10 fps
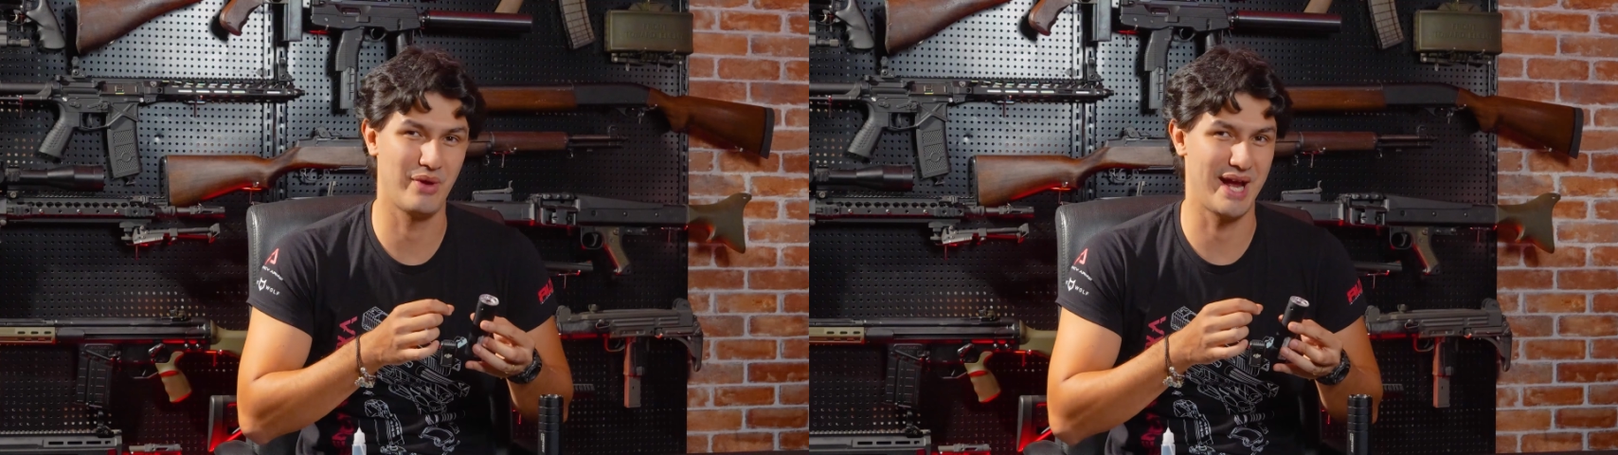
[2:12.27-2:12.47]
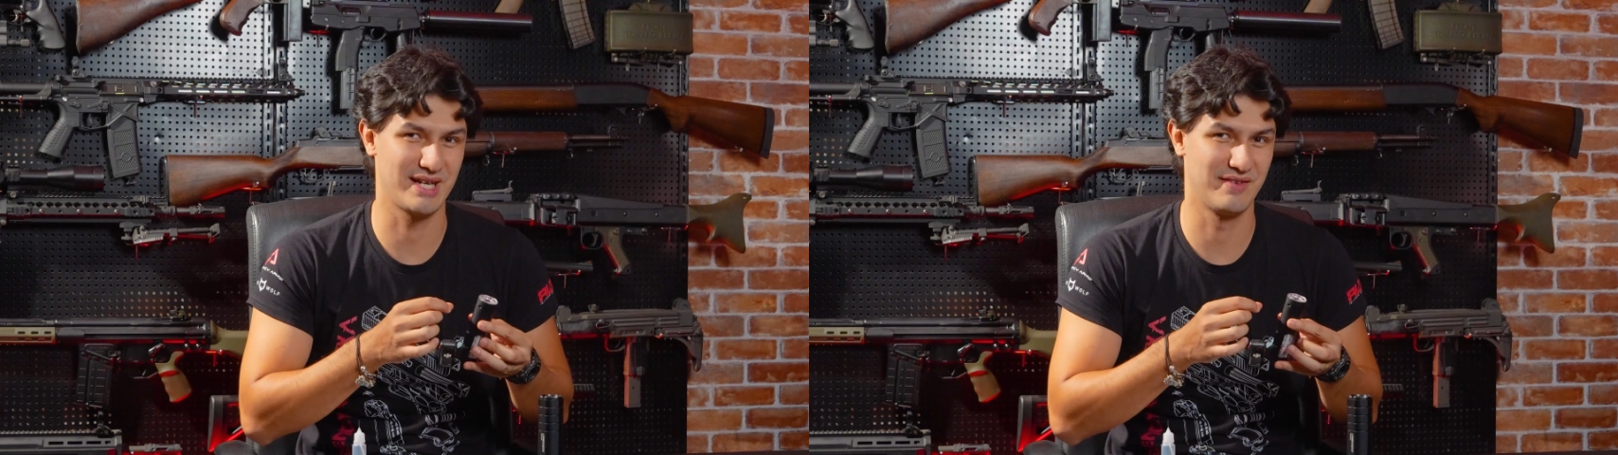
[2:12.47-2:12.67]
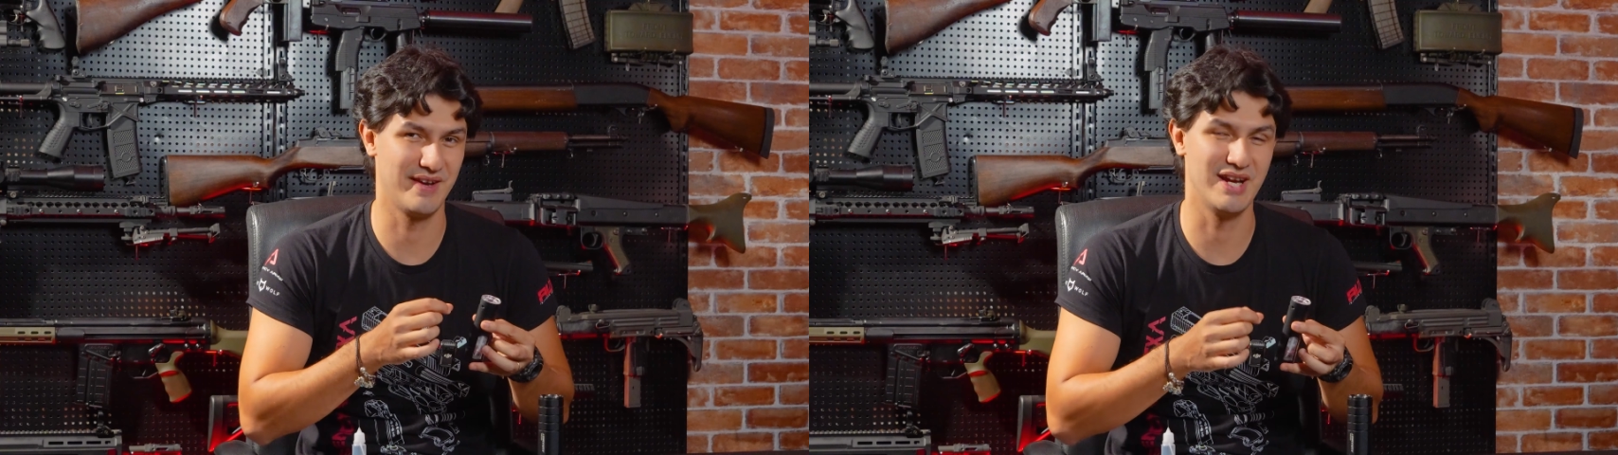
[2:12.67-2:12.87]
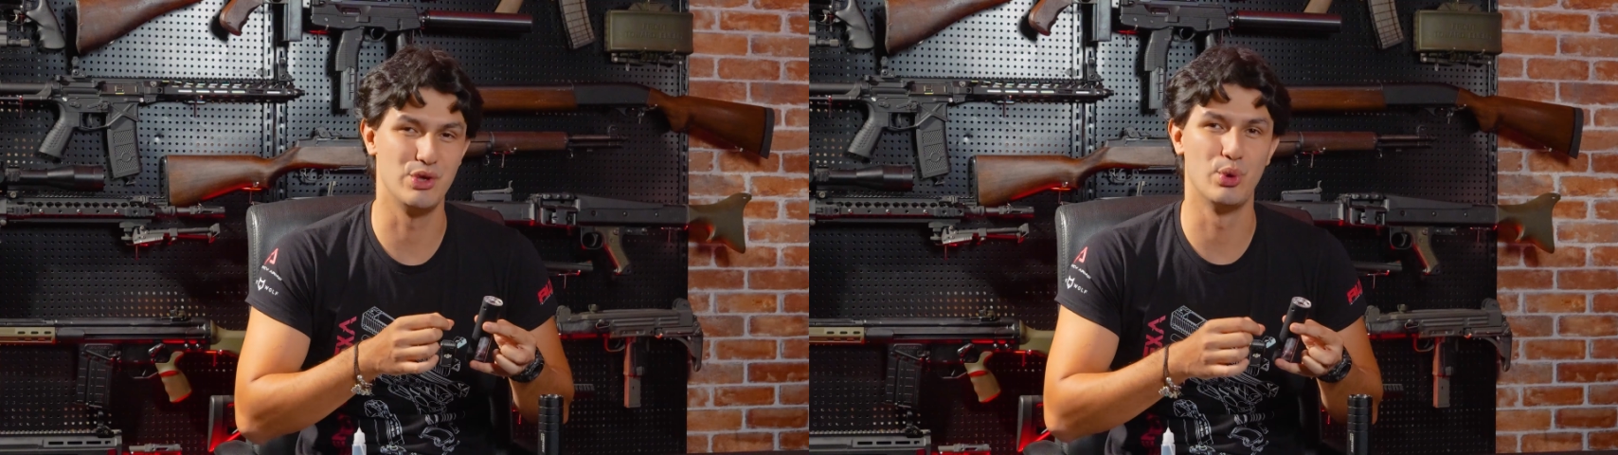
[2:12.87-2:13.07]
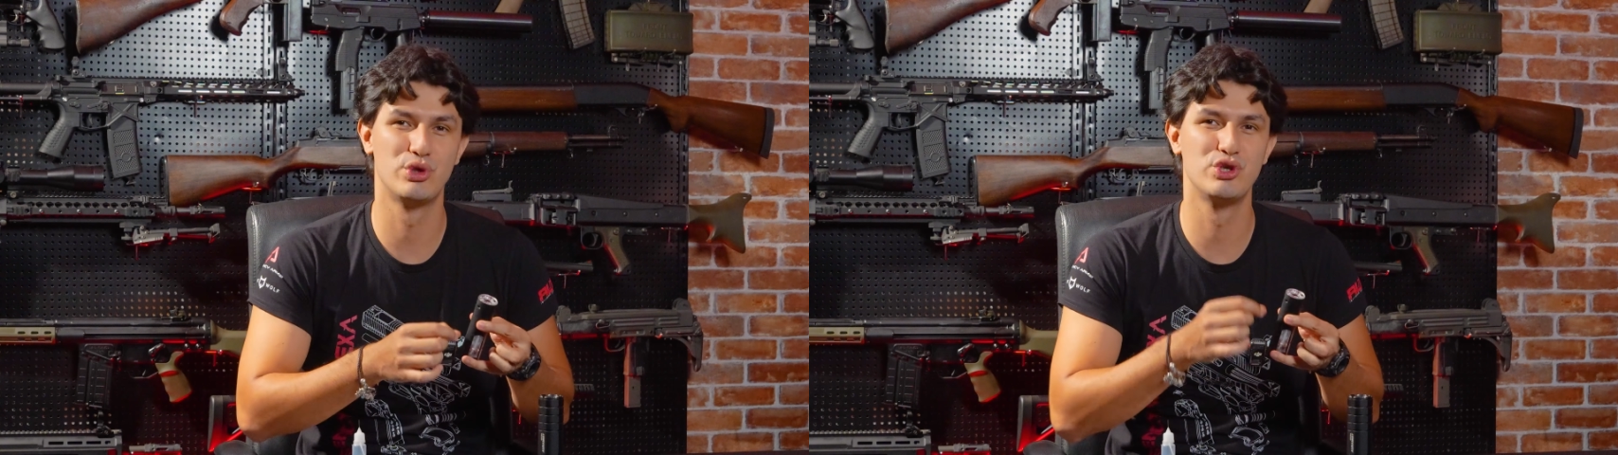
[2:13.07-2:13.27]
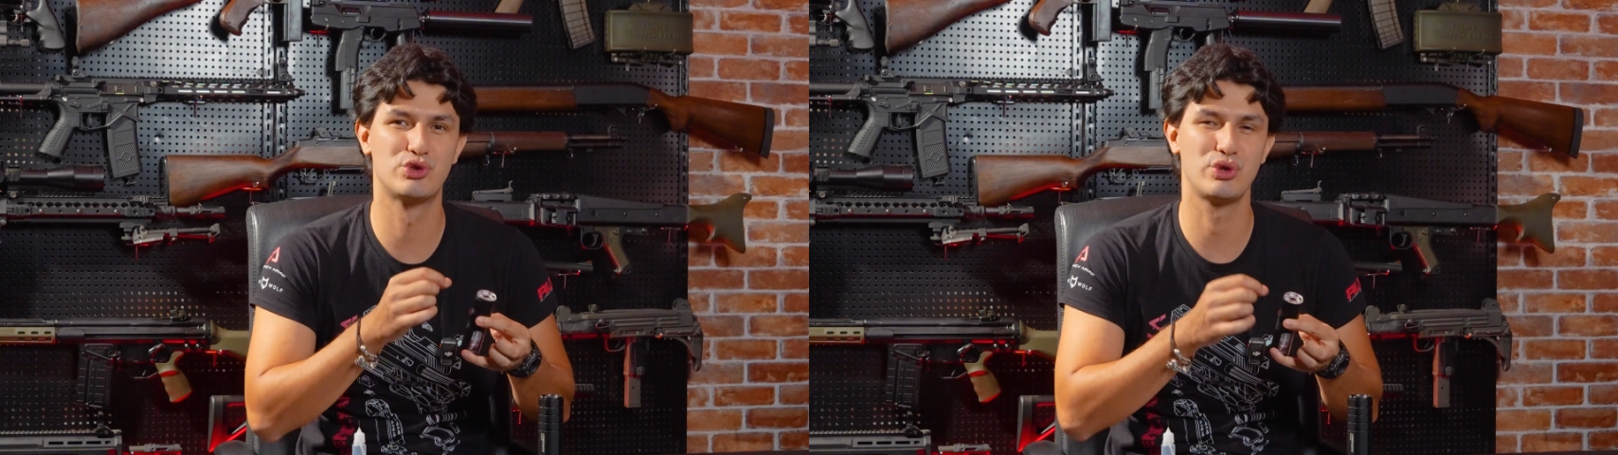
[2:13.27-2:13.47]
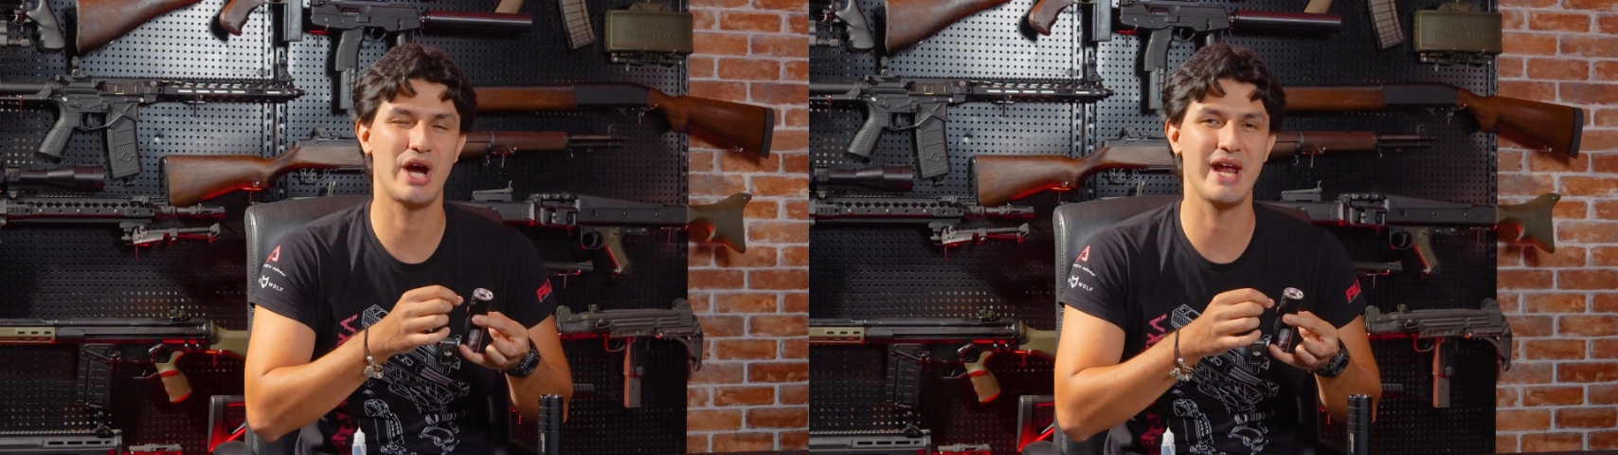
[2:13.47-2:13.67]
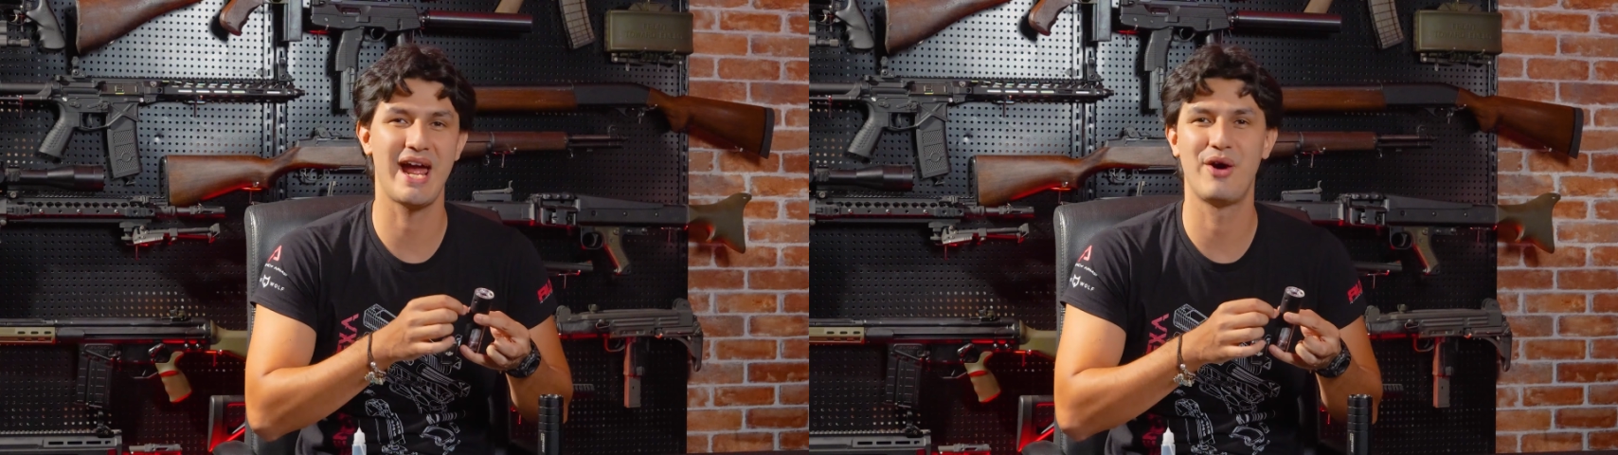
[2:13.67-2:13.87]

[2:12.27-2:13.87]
will activate in order to dry